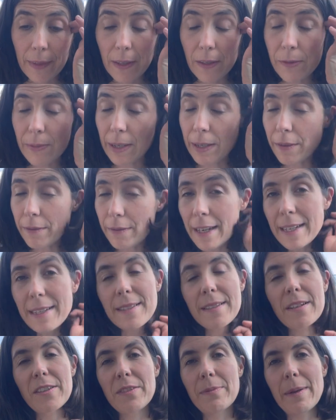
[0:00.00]
So we had a great
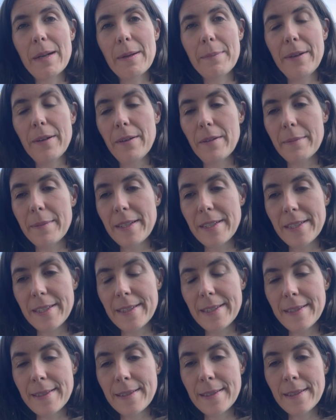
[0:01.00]
discussion about
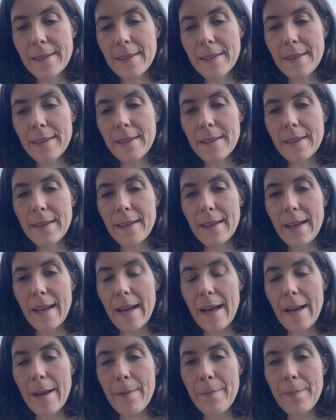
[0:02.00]
pilgrimages.
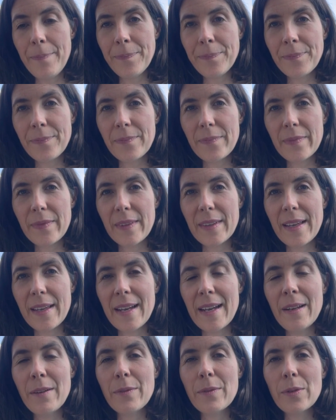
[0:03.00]
And
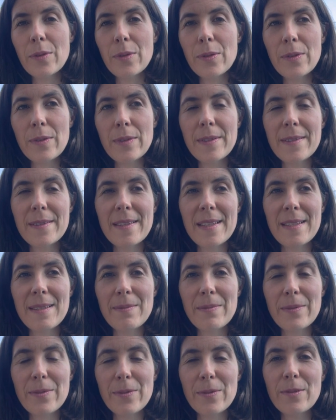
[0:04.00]
of course, this
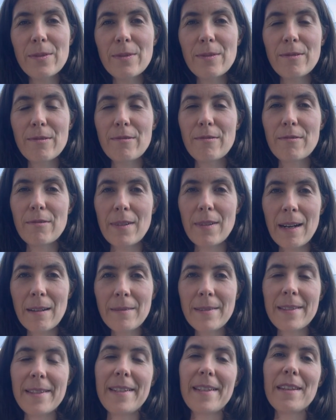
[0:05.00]
was all
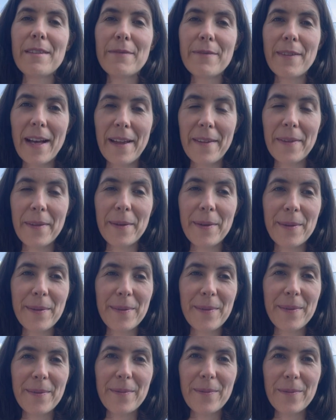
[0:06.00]
grounded in the fact that
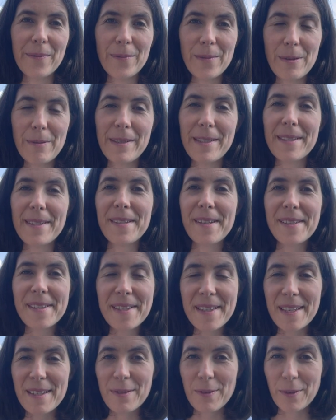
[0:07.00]
we were
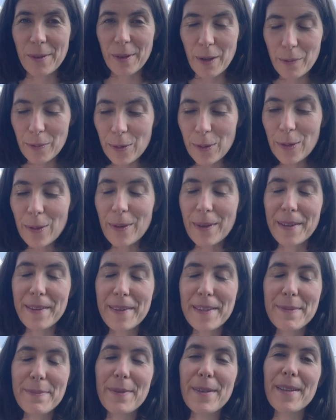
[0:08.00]
discussing this on our walk, and
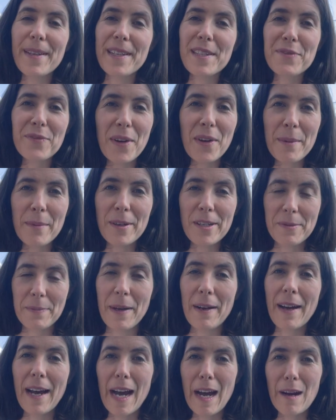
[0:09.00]
this book is very much
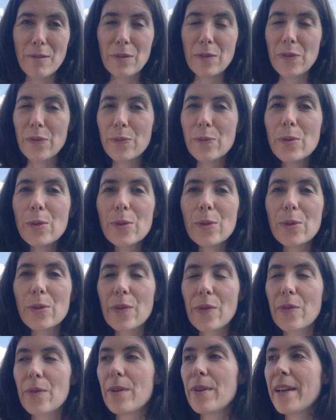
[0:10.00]
about Harold's
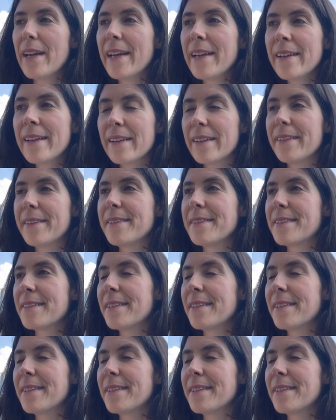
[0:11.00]
walk through England.